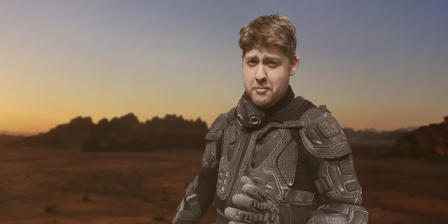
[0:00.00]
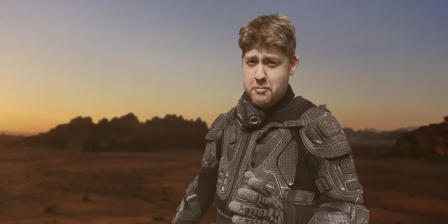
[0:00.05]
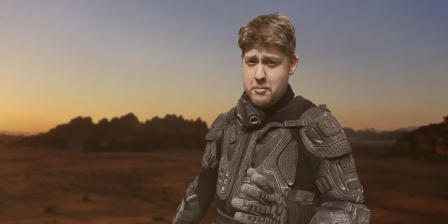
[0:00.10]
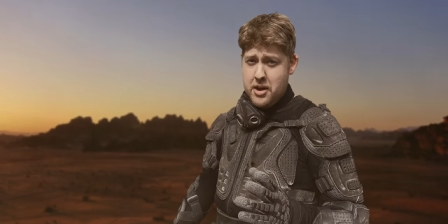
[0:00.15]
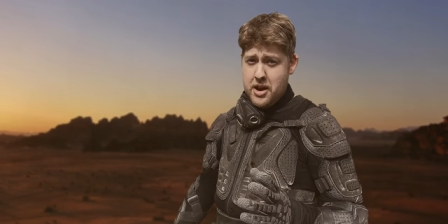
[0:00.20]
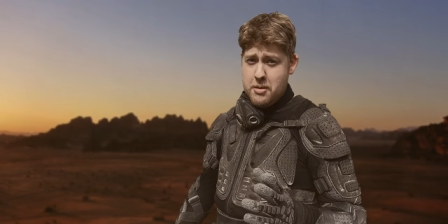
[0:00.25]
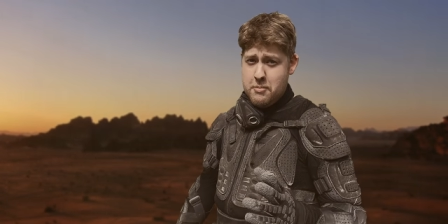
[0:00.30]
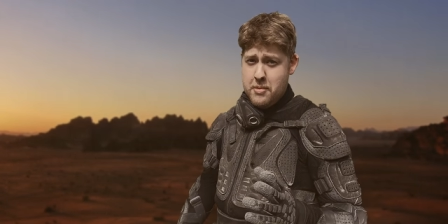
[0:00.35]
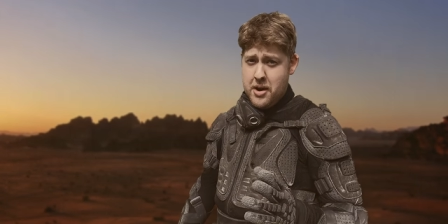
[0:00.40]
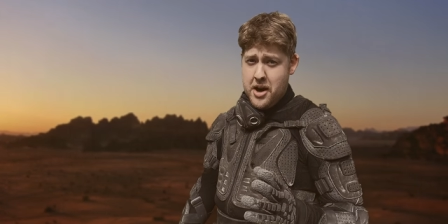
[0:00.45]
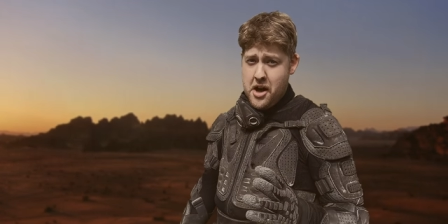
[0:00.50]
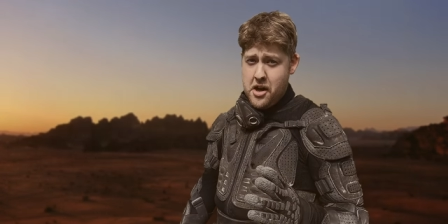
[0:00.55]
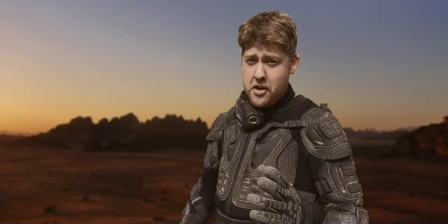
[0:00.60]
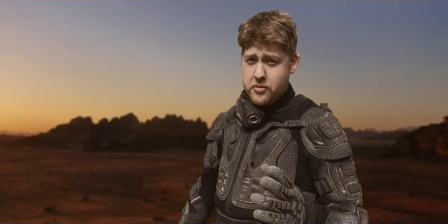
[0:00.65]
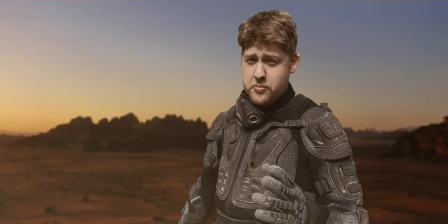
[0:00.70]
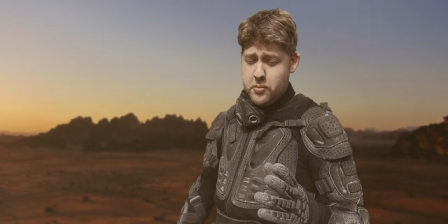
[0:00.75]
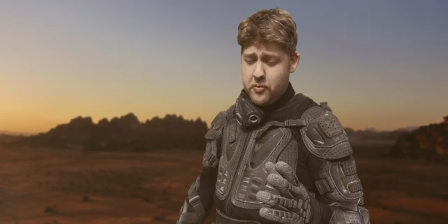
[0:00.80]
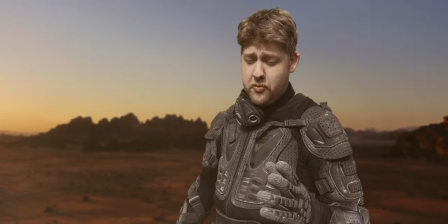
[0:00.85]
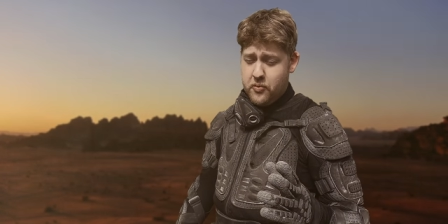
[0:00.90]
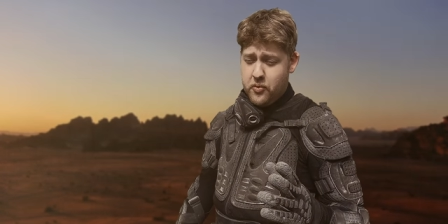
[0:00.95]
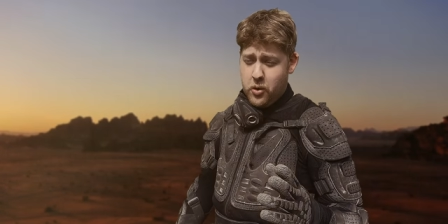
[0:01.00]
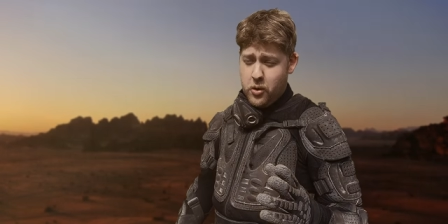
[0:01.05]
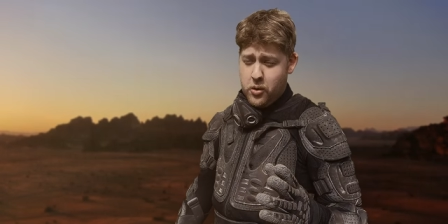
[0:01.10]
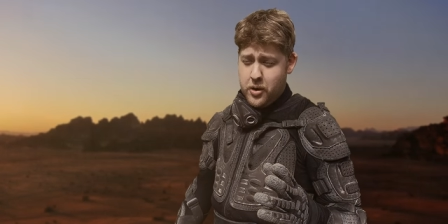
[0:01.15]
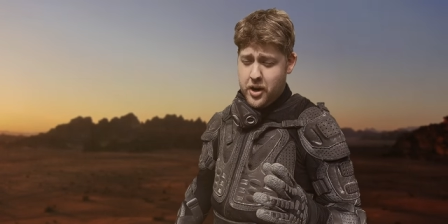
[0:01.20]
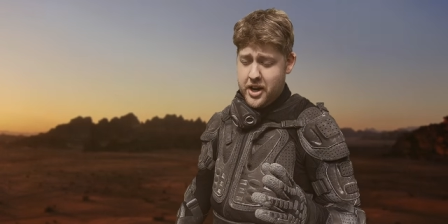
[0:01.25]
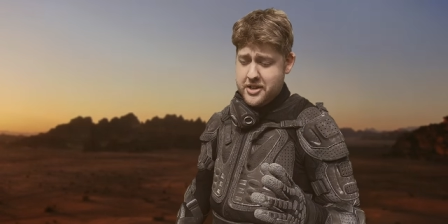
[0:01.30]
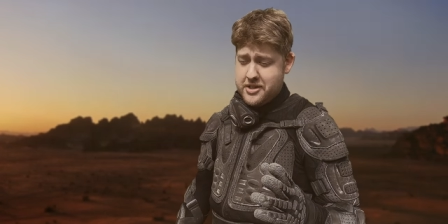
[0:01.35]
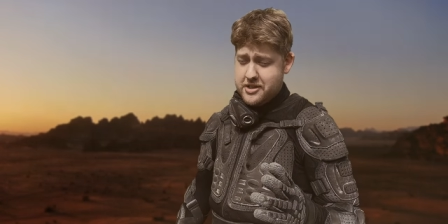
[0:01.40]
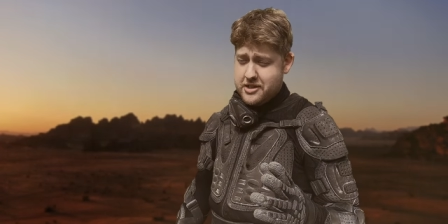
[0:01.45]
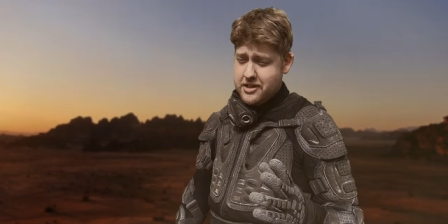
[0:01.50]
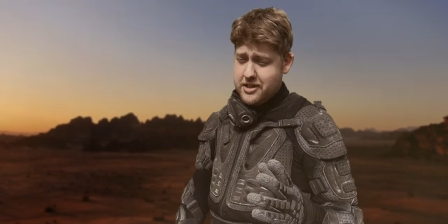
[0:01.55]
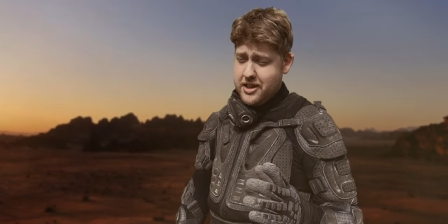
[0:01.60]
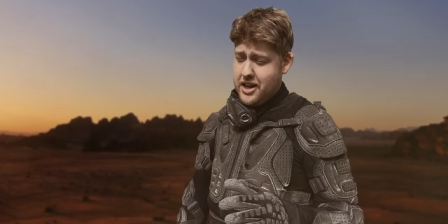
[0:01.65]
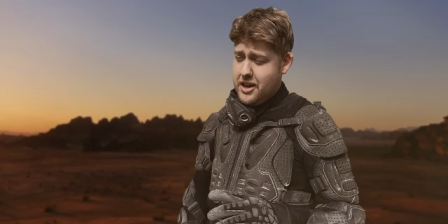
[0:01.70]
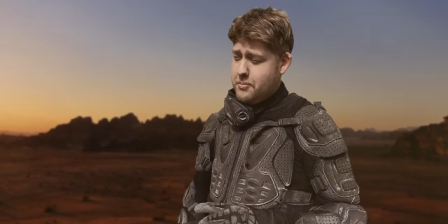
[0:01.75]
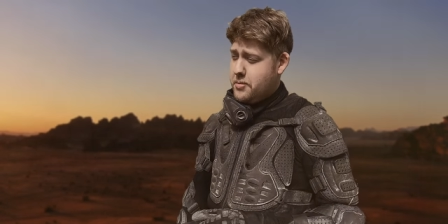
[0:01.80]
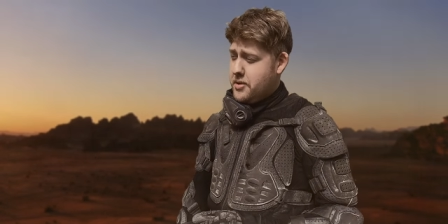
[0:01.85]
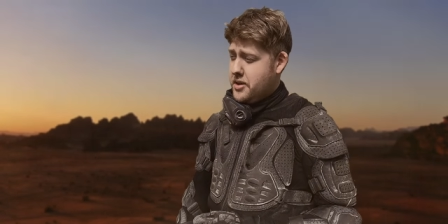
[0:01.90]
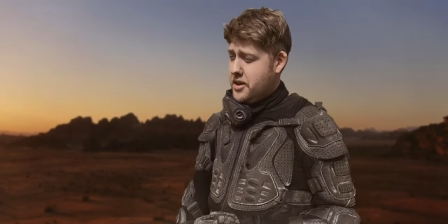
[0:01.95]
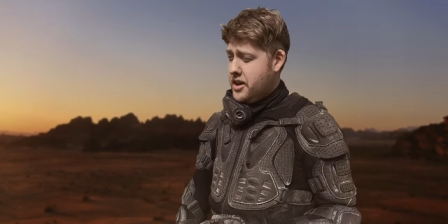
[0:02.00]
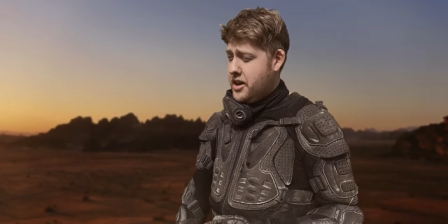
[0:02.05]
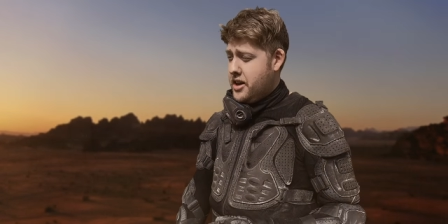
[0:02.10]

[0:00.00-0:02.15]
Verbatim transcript: many miles before I sleep,